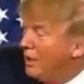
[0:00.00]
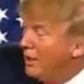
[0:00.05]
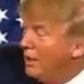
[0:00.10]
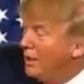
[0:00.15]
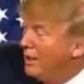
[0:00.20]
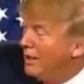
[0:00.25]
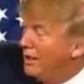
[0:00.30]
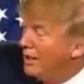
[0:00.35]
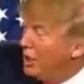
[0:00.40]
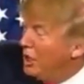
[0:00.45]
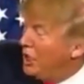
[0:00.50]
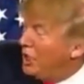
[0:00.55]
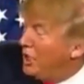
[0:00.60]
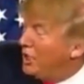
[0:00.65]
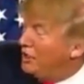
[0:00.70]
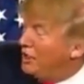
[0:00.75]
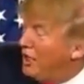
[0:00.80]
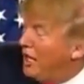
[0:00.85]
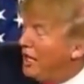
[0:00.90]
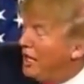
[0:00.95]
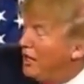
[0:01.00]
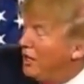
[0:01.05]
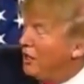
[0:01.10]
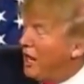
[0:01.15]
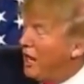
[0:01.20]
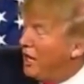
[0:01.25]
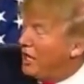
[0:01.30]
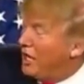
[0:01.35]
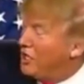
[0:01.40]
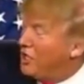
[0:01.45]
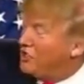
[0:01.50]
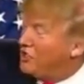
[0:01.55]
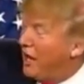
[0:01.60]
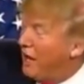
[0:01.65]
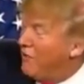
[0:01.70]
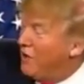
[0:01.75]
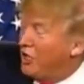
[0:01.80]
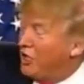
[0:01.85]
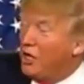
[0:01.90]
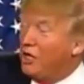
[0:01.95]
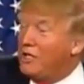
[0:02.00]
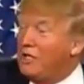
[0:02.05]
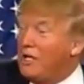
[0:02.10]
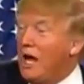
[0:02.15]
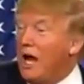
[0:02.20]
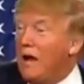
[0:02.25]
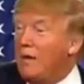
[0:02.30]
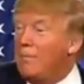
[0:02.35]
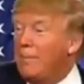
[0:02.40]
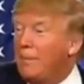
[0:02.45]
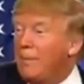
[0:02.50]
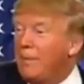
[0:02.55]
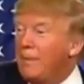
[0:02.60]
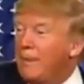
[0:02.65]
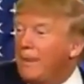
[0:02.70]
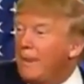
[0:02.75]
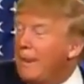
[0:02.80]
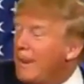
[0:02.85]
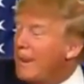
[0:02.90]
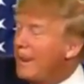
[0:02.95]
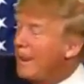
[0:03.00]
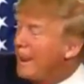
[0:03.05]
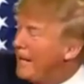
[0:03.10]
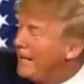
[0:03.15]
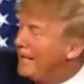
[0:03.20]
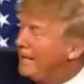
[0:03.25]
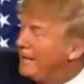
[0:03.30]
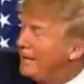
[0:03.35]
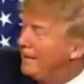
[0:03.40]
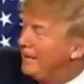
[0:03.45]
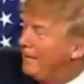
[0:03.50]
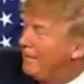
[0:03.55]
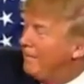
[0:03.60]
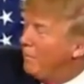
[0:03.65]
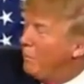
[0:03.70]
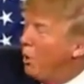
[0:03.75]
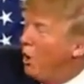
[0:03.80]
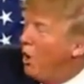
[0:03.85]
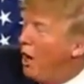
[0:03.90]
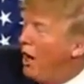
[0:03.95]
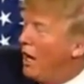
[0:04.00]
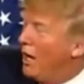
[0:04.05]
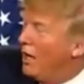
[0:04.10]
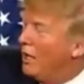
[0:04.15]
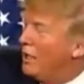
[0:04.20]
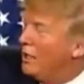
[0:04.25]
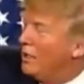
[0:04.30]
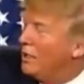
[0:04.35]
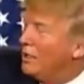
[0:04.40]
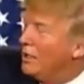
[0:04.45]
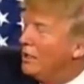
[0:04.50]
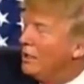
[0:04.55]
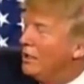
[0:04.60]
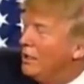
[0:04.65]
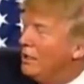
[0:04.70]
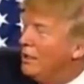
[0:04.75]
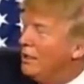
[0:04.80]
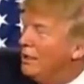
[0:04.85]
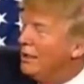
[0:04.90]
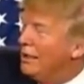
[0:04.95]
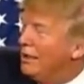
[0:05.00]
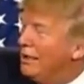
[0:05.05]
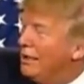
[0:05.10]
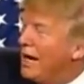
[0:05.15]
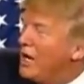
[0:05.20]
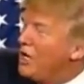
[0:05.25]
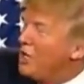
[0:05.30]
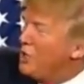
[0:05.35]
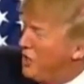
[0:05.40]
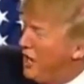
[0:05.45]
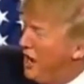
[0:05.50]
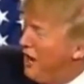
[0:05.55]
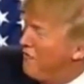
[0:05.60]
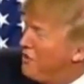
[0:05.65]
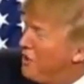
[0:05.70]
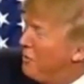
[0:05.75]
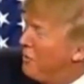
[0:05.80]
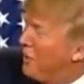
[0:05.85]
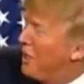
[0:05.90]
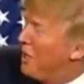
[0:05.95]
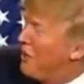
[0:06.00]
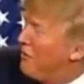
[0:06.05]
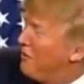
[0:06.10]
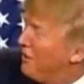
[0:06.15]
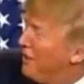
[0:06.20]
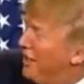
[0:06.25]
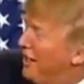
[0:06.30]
Look at that. Oh, that guy's having a good time. Boy, are you comfortable over there?